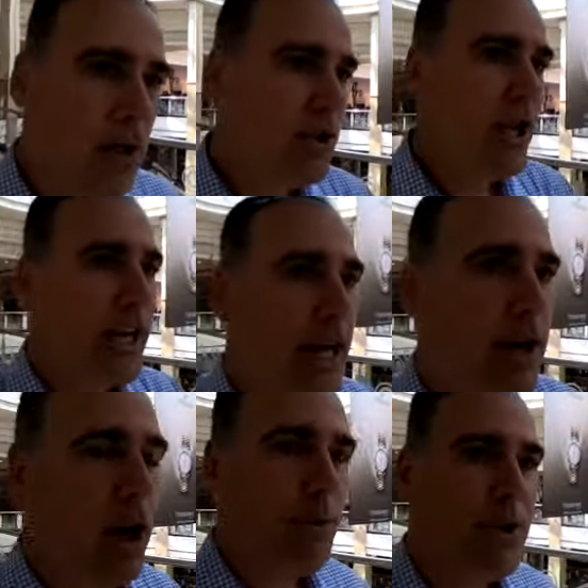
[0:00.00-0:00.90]
Check out
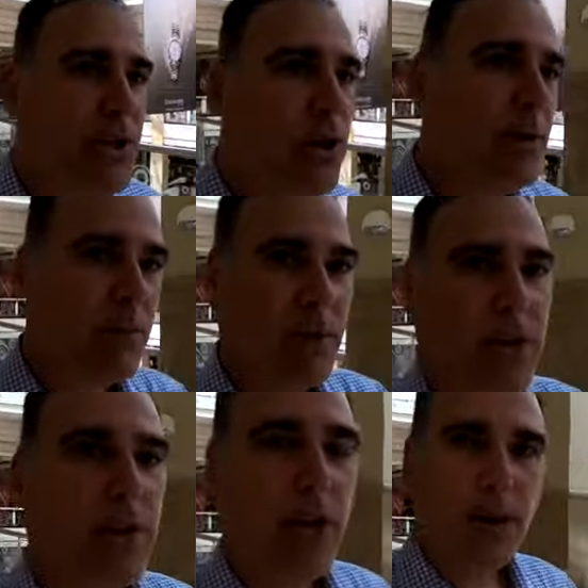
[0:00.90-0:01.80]
our Potomac Mill
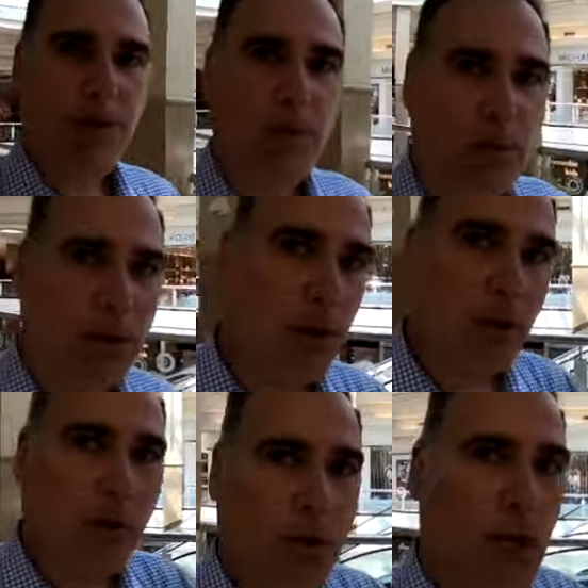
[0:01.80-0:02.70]
shopping mall
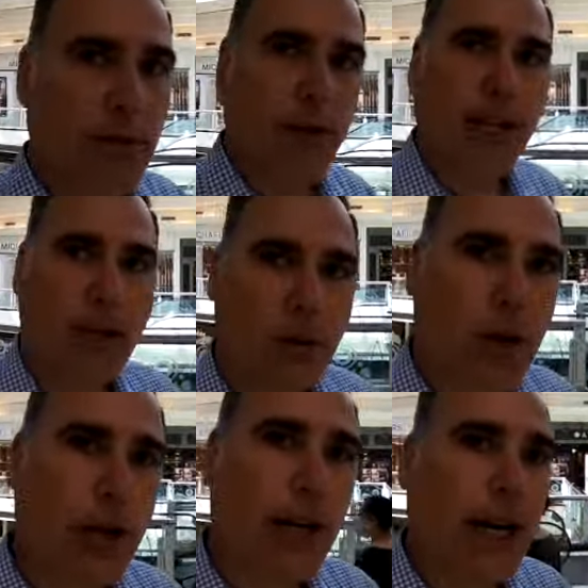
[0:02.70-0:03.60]
video
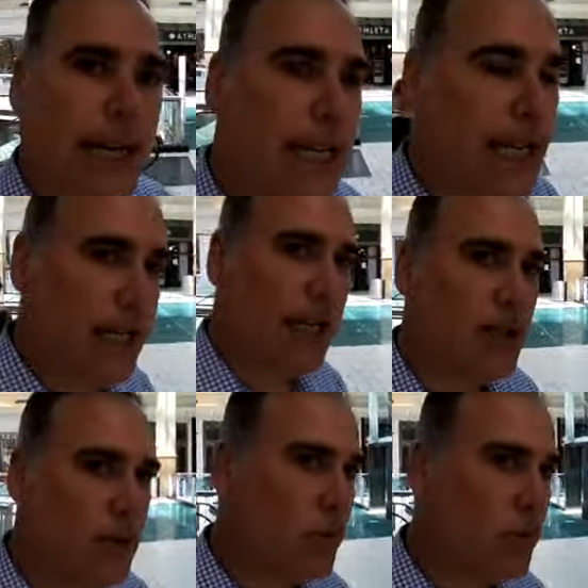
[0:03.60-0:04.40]
where IKEA is.